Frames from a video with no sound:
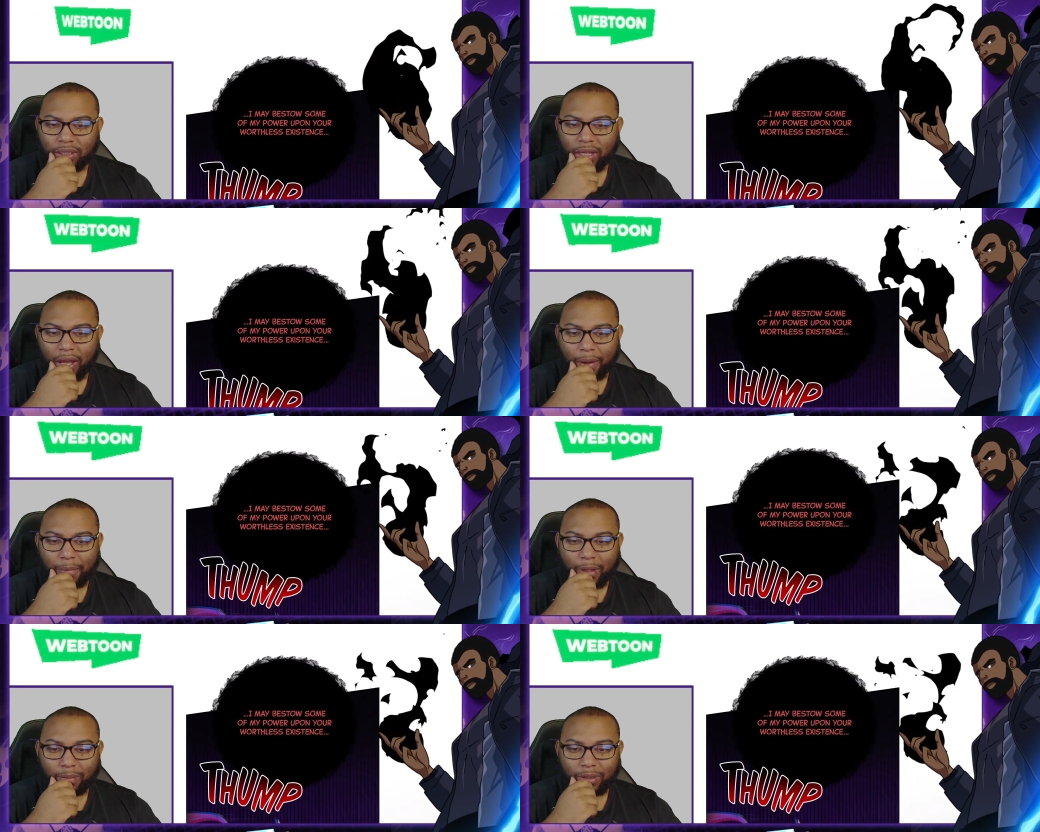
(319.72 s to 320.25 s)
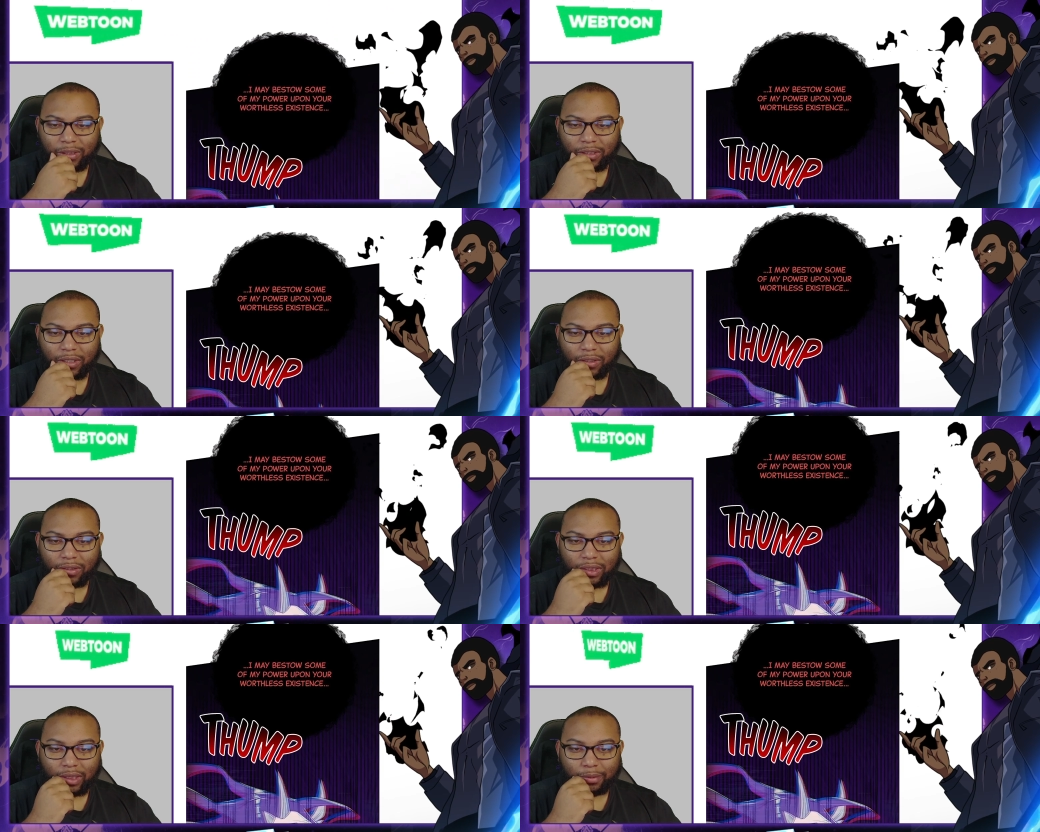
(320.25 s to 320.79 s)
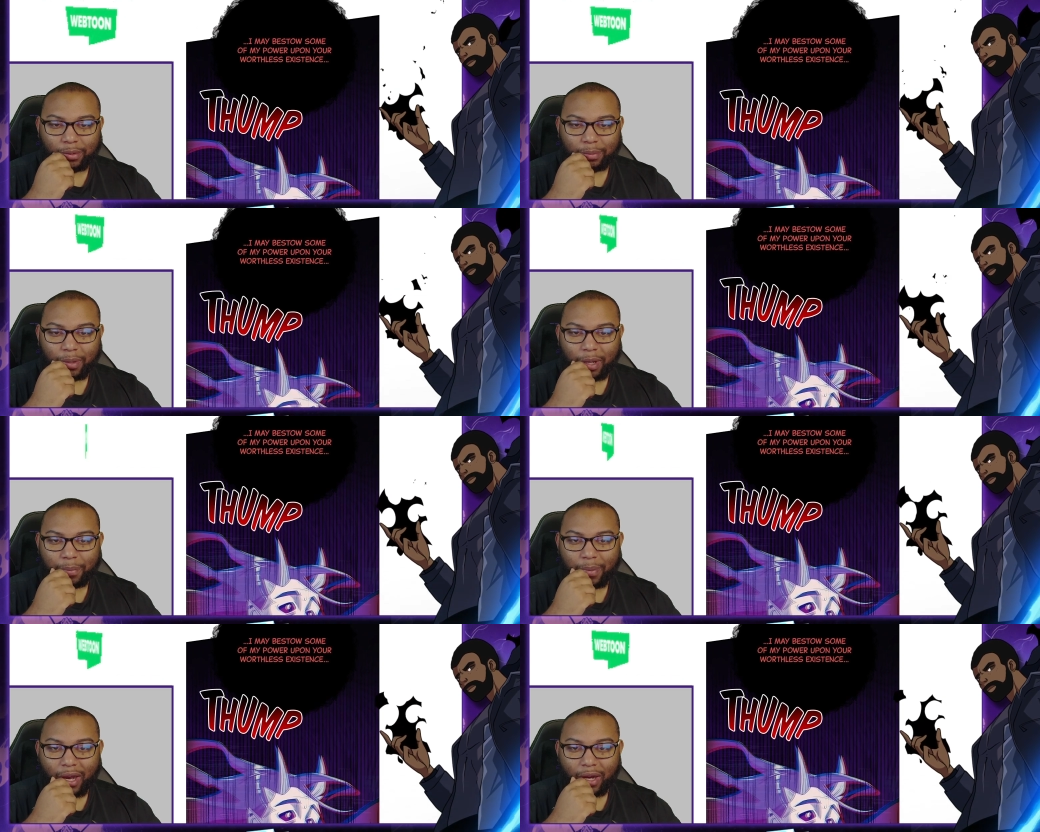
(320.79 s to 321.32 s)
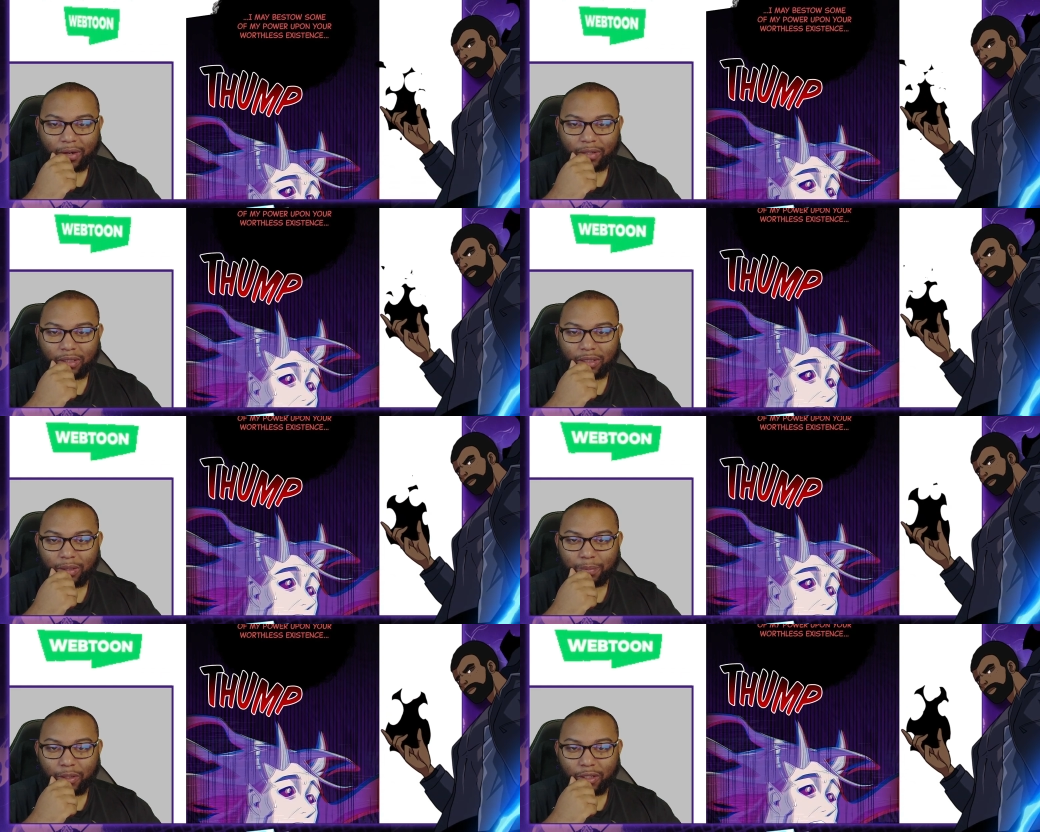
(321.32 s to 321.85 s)
Speaker 1: I may bestow some of my power
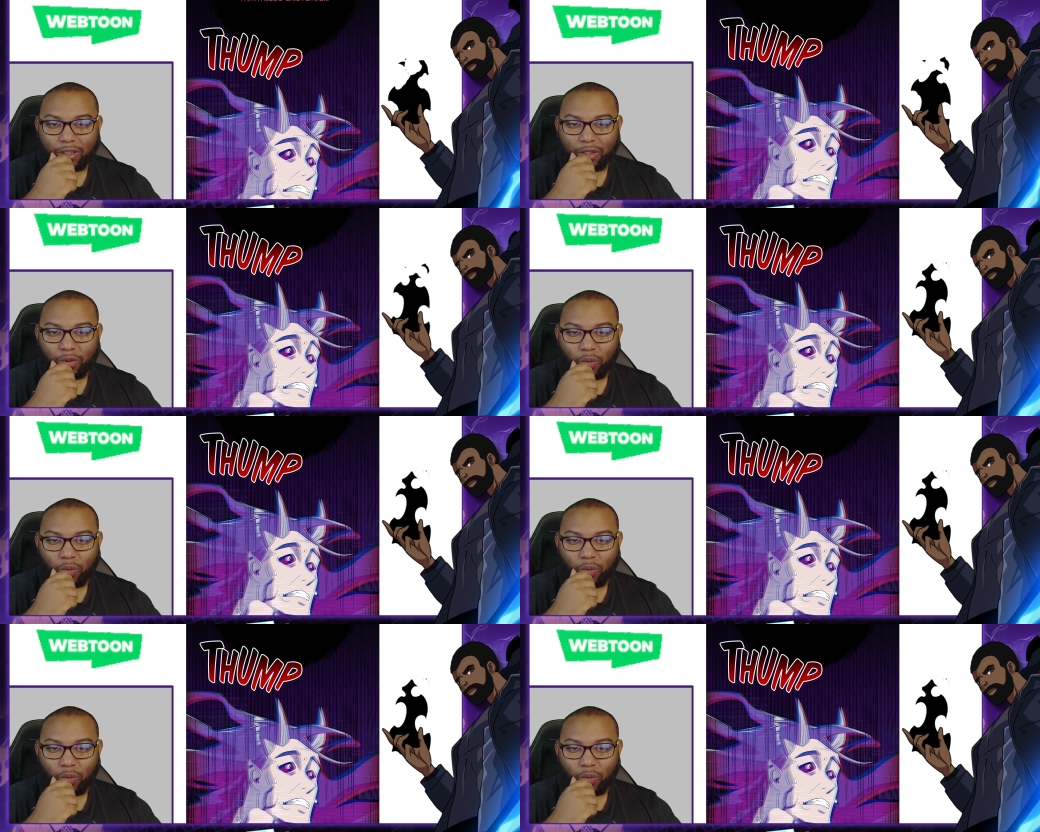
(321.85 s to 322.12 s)
upon your